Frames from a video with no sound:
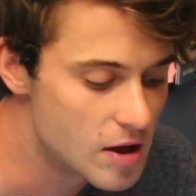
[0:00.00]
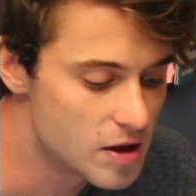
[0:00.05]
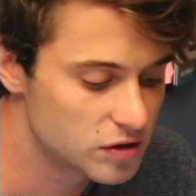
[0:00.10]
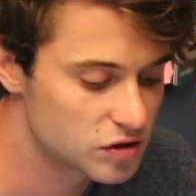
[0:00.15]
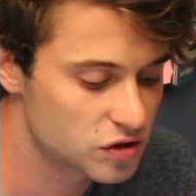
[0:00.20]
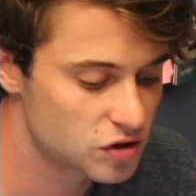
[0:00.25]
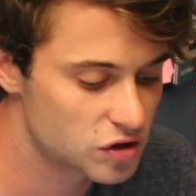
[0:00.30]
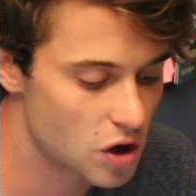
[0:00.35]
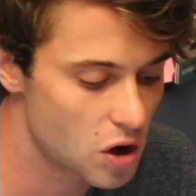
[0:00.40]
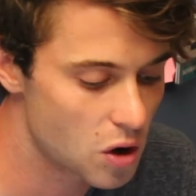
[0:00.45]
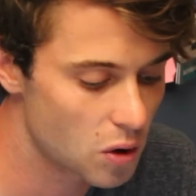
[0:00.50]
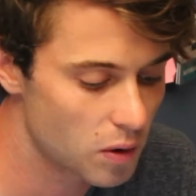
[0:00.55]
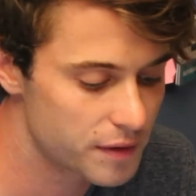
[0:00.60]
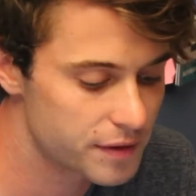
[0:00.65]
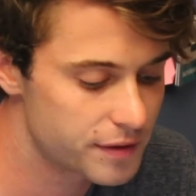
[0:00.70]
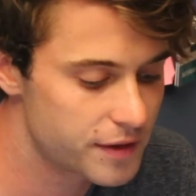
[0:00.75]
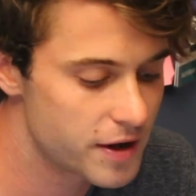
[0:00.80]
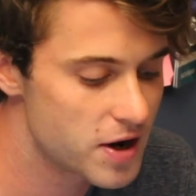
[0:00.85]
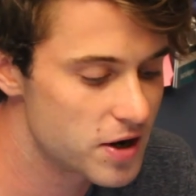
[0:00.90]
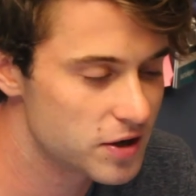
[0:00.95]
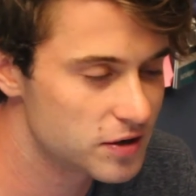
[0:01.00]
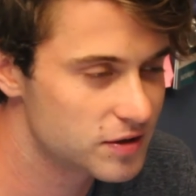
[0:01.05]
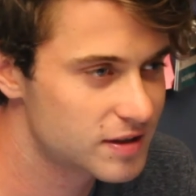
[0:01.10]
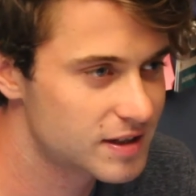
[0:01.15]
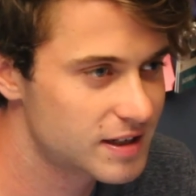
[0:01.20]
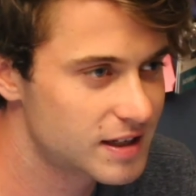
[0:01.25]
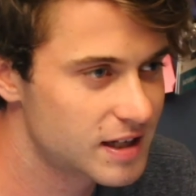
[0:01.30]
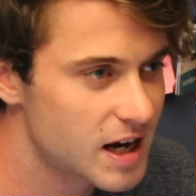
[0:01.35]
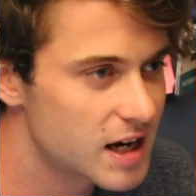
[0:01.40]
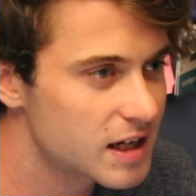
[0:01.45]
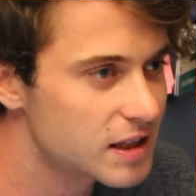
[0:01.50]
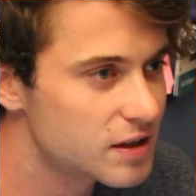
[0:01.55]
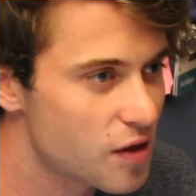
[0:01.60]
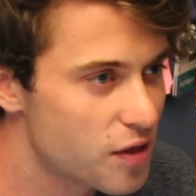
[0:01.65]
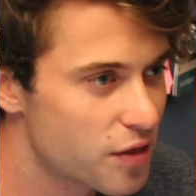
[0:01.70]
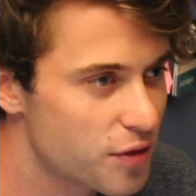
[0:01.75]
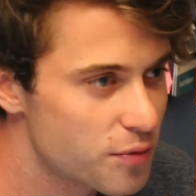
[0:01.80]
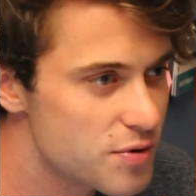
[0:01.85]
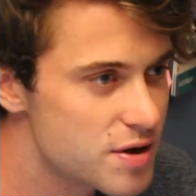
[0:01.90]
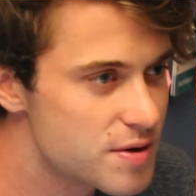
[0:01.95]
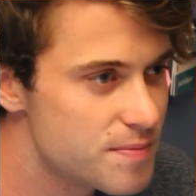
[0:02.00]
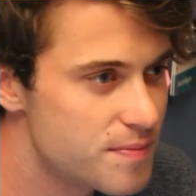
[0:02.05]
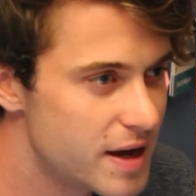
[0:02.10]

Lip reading: So there's kind of 3